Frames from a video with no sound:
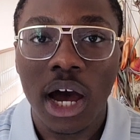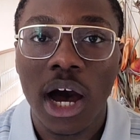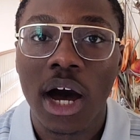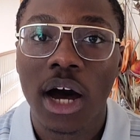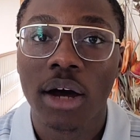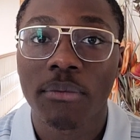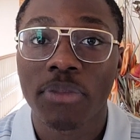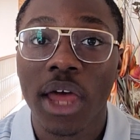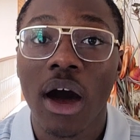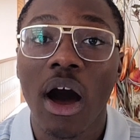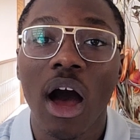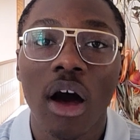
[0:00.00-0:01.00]

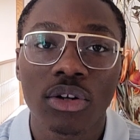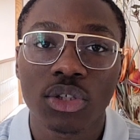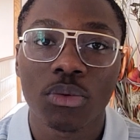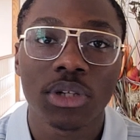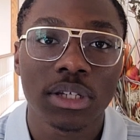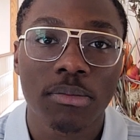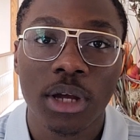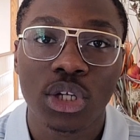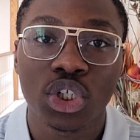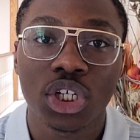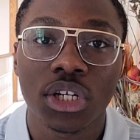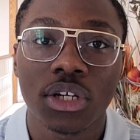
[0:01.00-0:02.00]
Now, I also want to
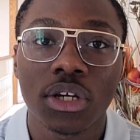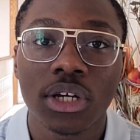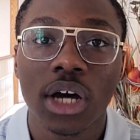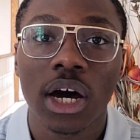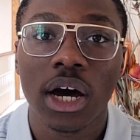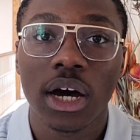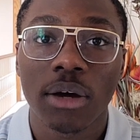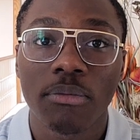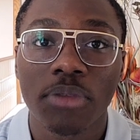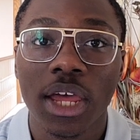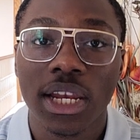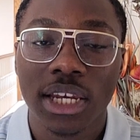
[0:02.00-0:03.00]
mention
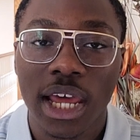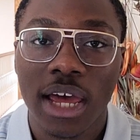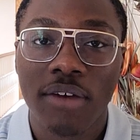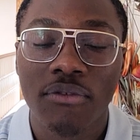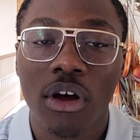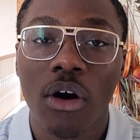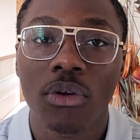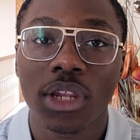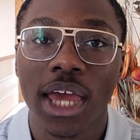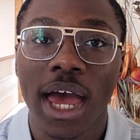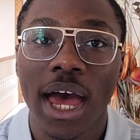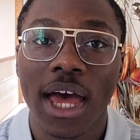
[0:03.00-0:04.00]
NetDev not only
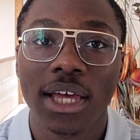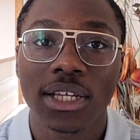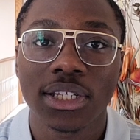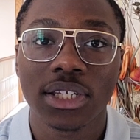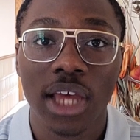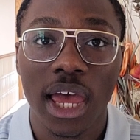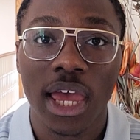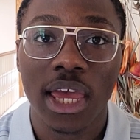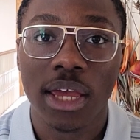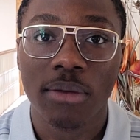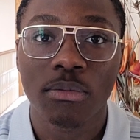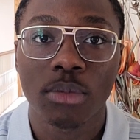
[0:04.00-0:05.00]
has
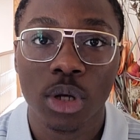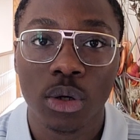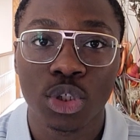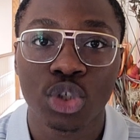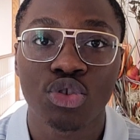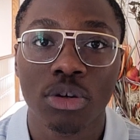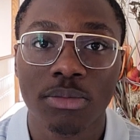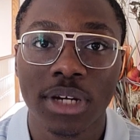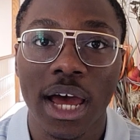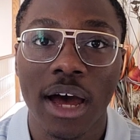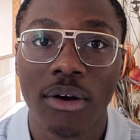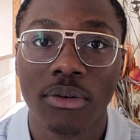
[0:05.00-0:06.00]
a stripped
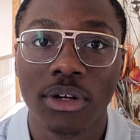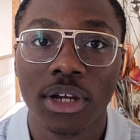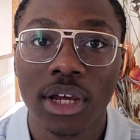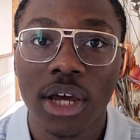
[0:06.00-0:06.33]
down,